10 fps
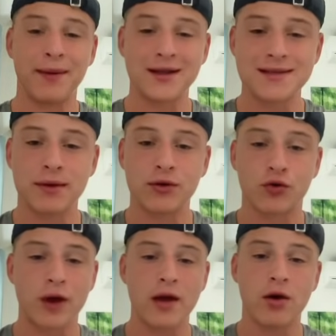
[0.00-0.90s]
about symmetrical
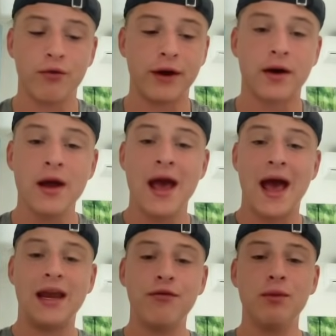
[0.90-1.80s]
triangle here
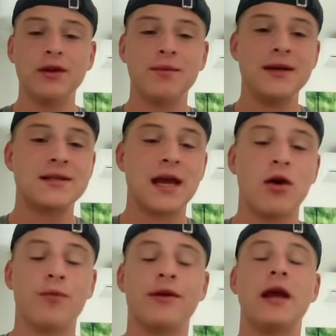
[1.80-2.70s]
and if you want to be staying up to